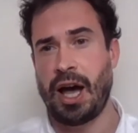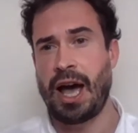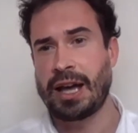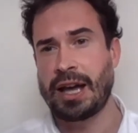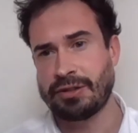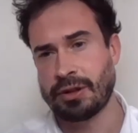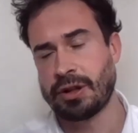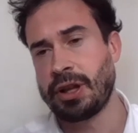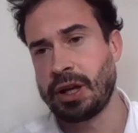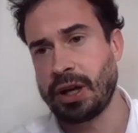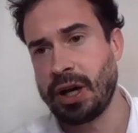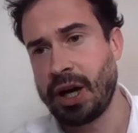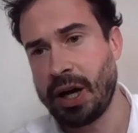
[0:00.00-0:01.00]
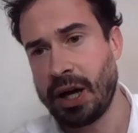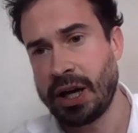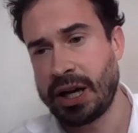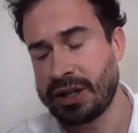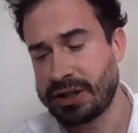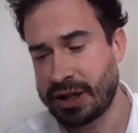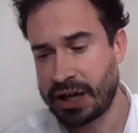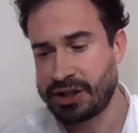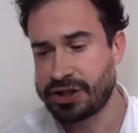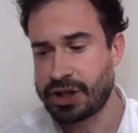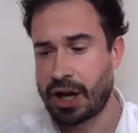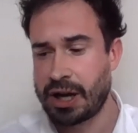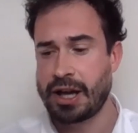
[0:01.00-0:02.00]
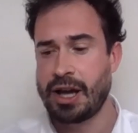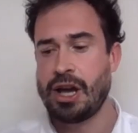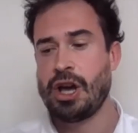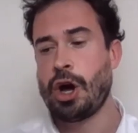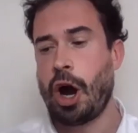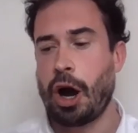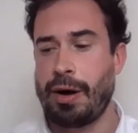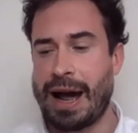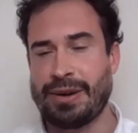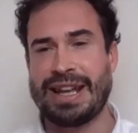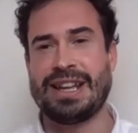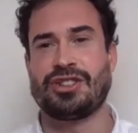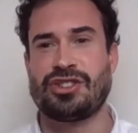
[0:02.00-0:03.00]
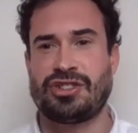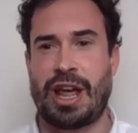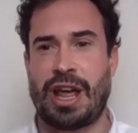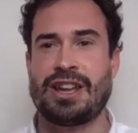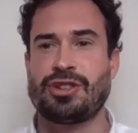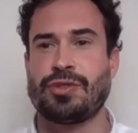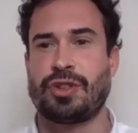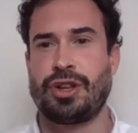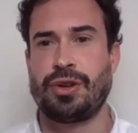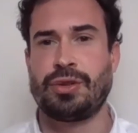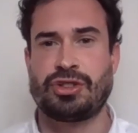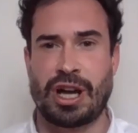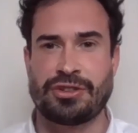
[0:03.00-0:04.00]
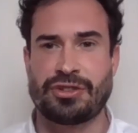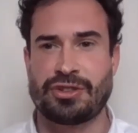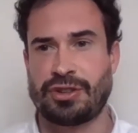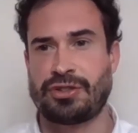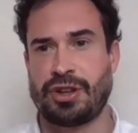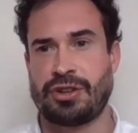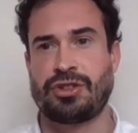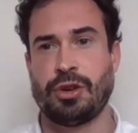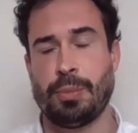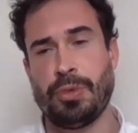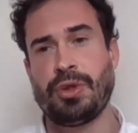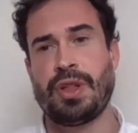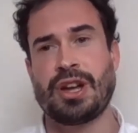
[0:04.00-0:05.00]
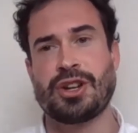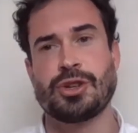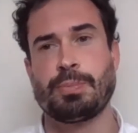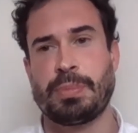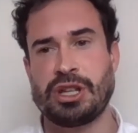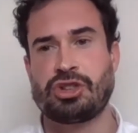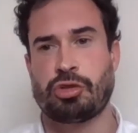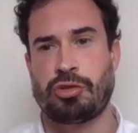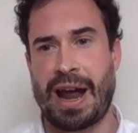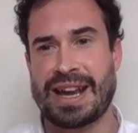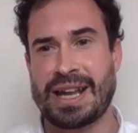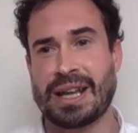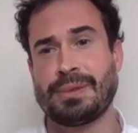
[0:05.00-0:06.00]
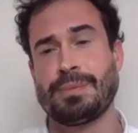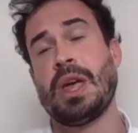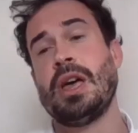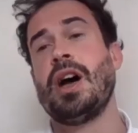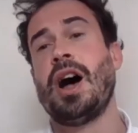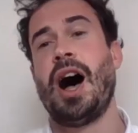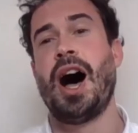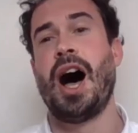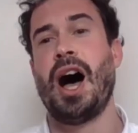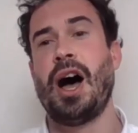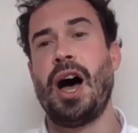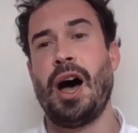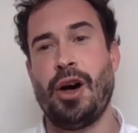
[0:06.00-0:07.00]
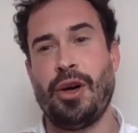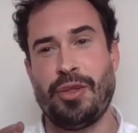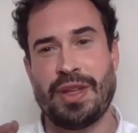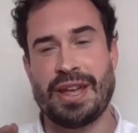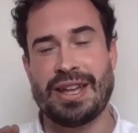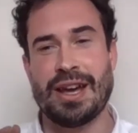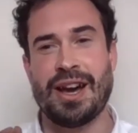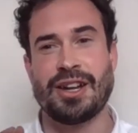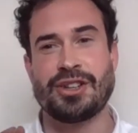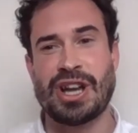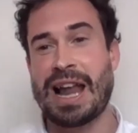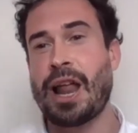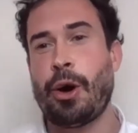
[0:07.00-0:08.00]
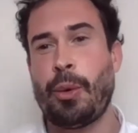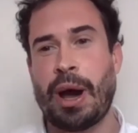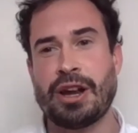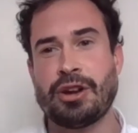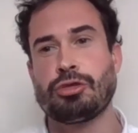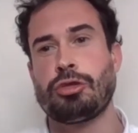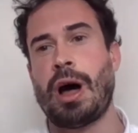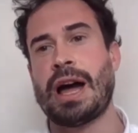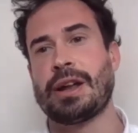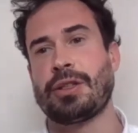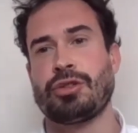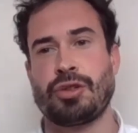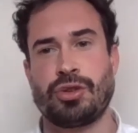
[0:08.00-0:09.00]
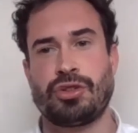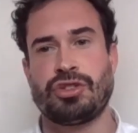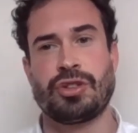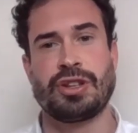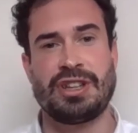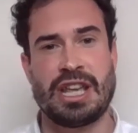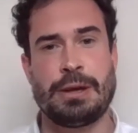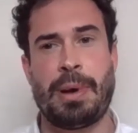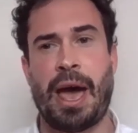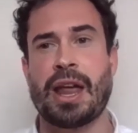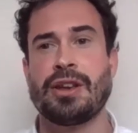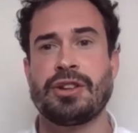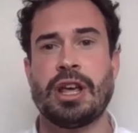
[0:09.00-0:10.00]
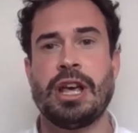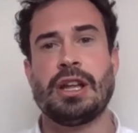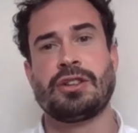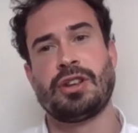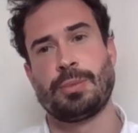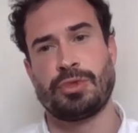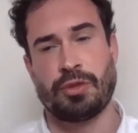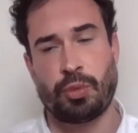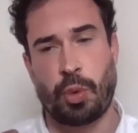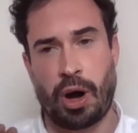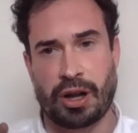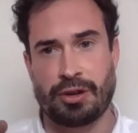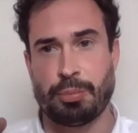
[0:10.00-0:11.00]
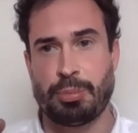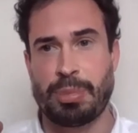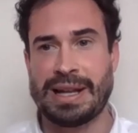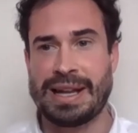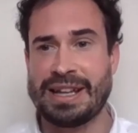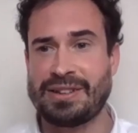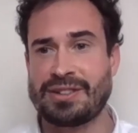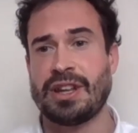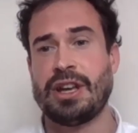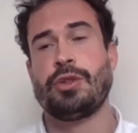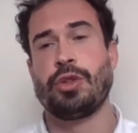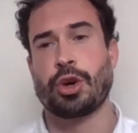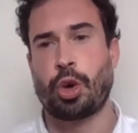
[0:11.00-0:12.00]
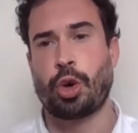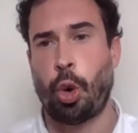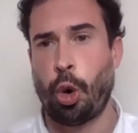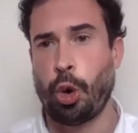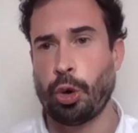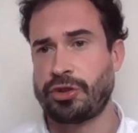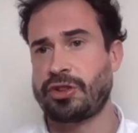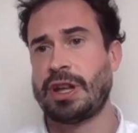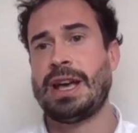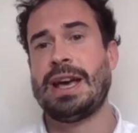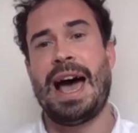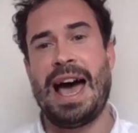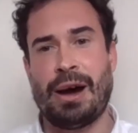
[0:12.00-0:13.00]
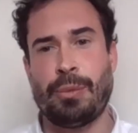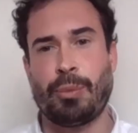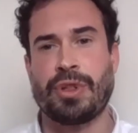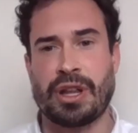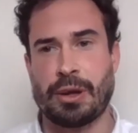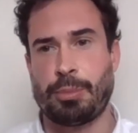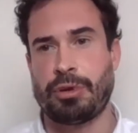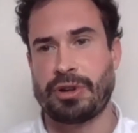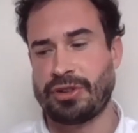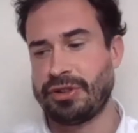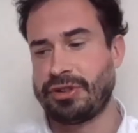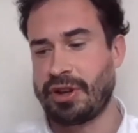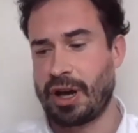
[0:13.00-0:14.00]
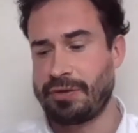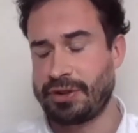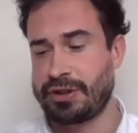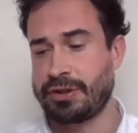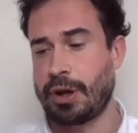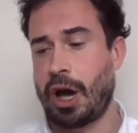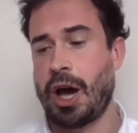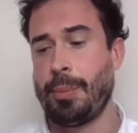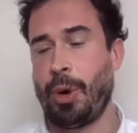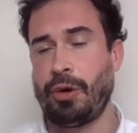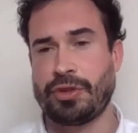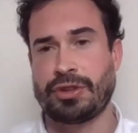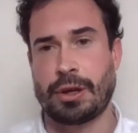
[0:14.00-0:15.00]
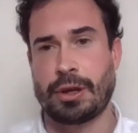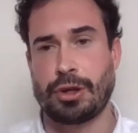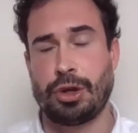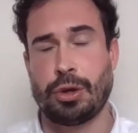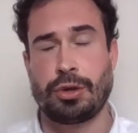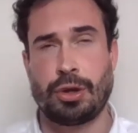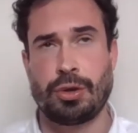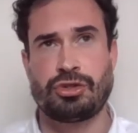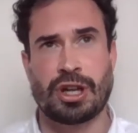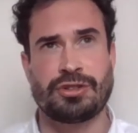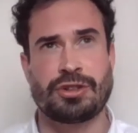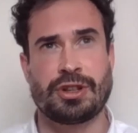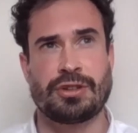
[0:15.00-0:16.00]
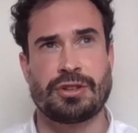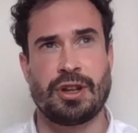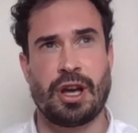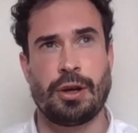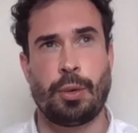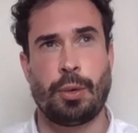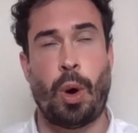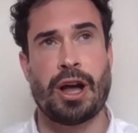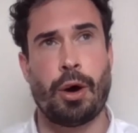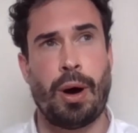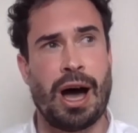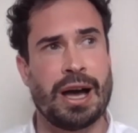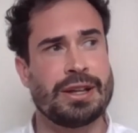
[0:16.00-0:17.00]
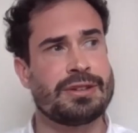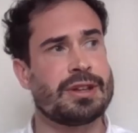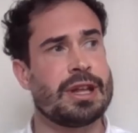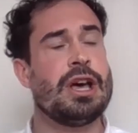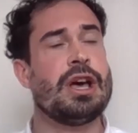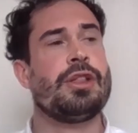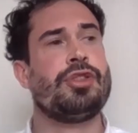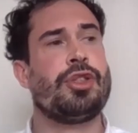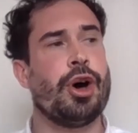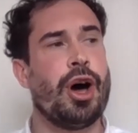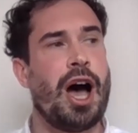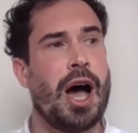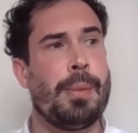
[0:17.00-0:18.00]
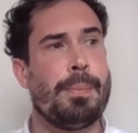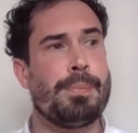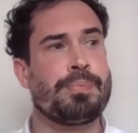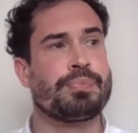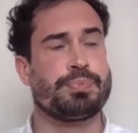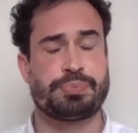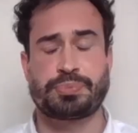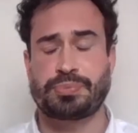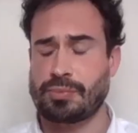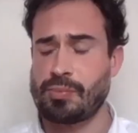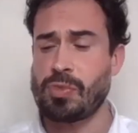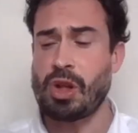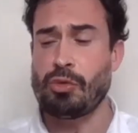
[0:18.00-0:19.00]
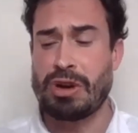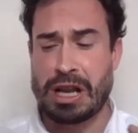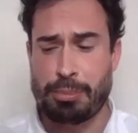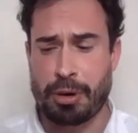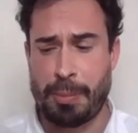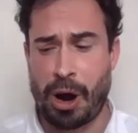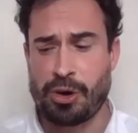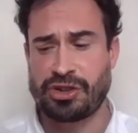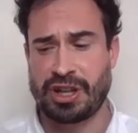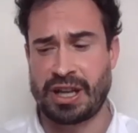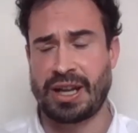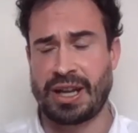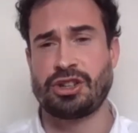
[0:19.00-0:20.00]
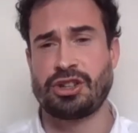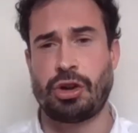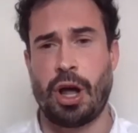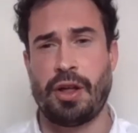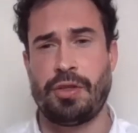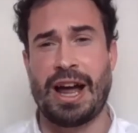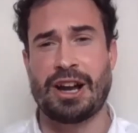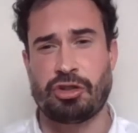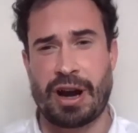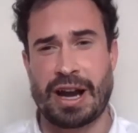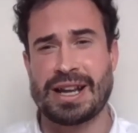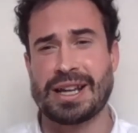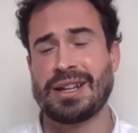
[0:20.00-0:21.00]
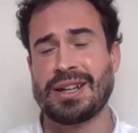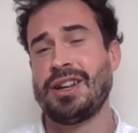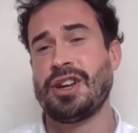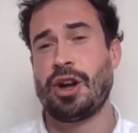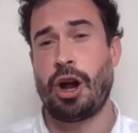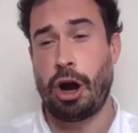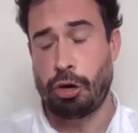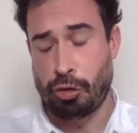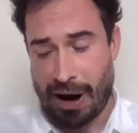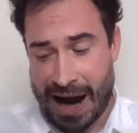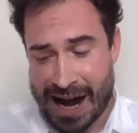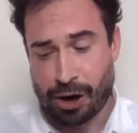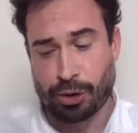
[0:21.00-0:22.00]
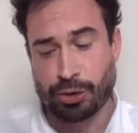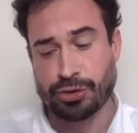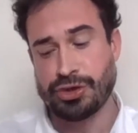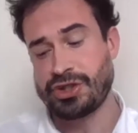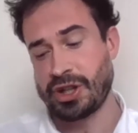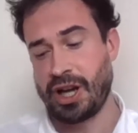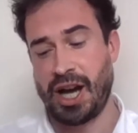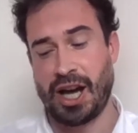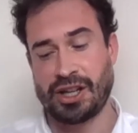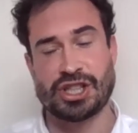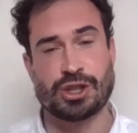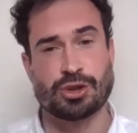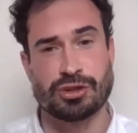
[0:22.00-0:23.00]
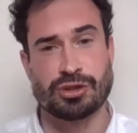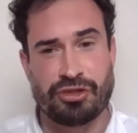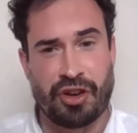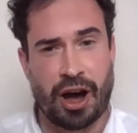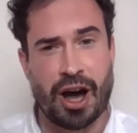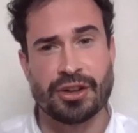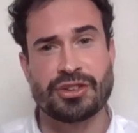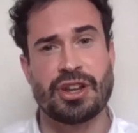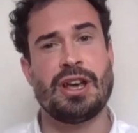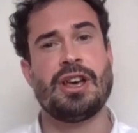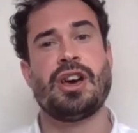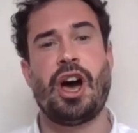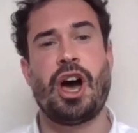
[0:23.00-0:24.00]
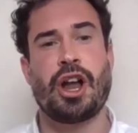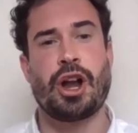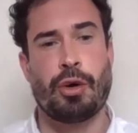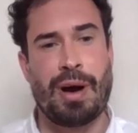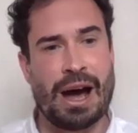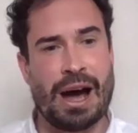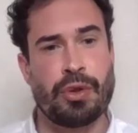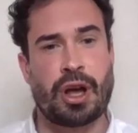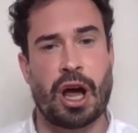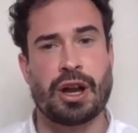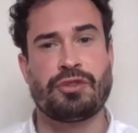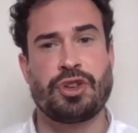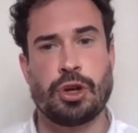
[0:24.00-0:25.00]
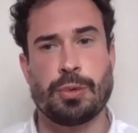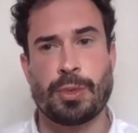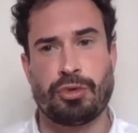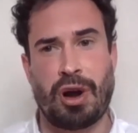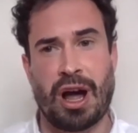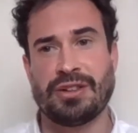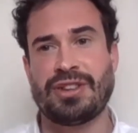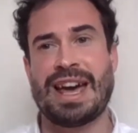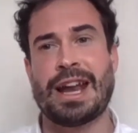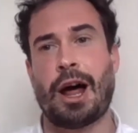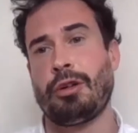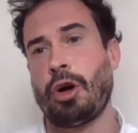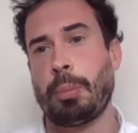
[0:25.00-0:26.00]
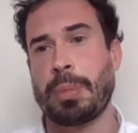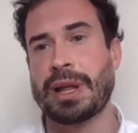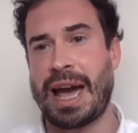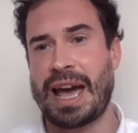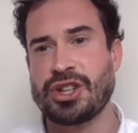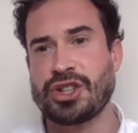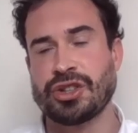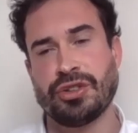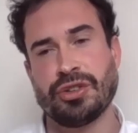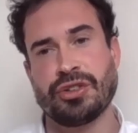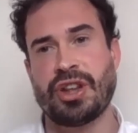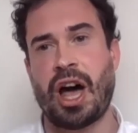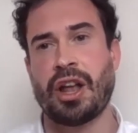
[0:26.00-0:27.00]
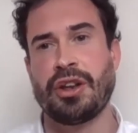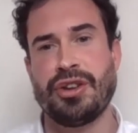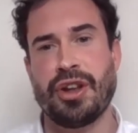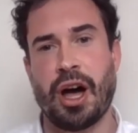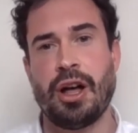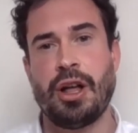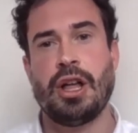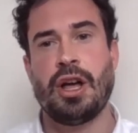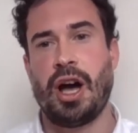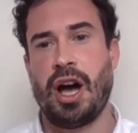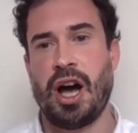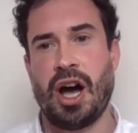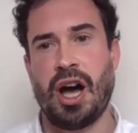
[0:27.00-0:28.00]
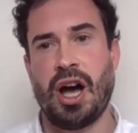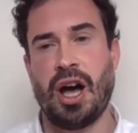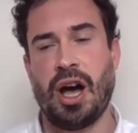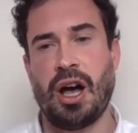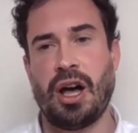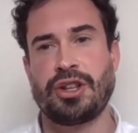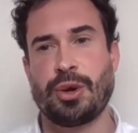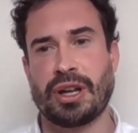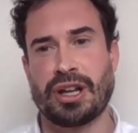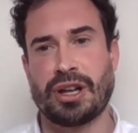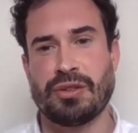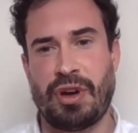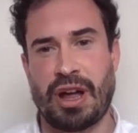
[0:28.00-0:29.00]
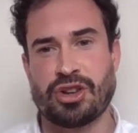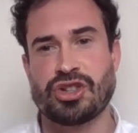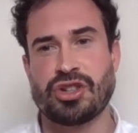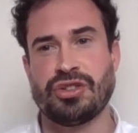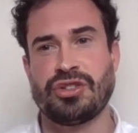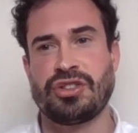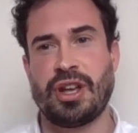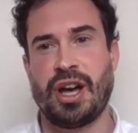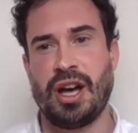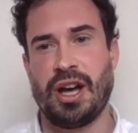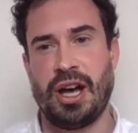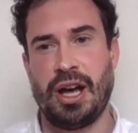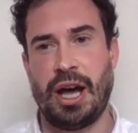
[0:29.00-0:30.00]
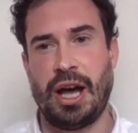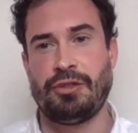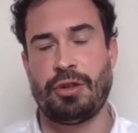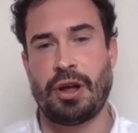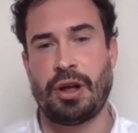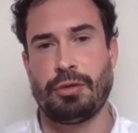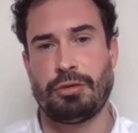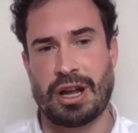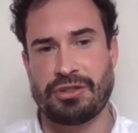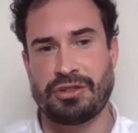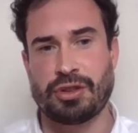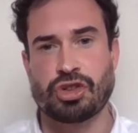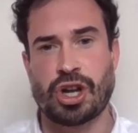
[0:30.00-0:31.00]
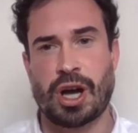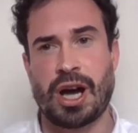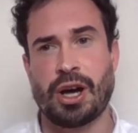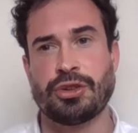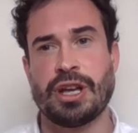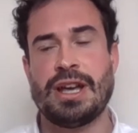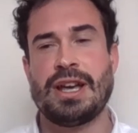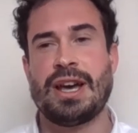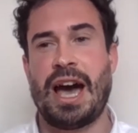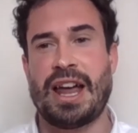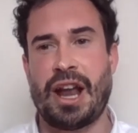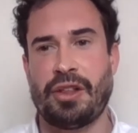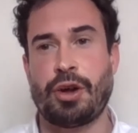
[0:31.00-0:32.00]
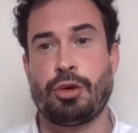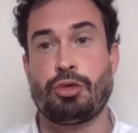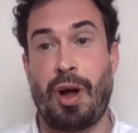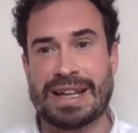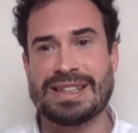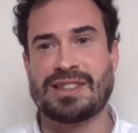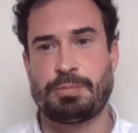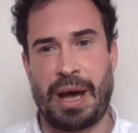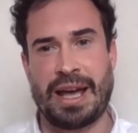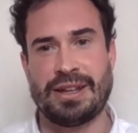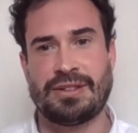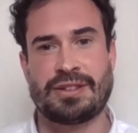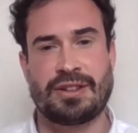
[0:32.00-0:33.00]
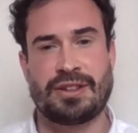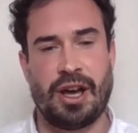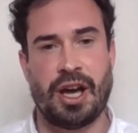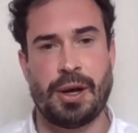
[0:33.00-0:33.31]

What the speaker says: Hazel, I think, indicated earlier, around each stage of the youth justice system, that there should be training at the shallow end right through to the deep end, in terms of working police, the courts, and within the prison service, obviously in youth justice, YOIs, that really promoting and that training around children first, and around kind of human rights and our obligations under UN conventions of the rights of the child, and other rights-based,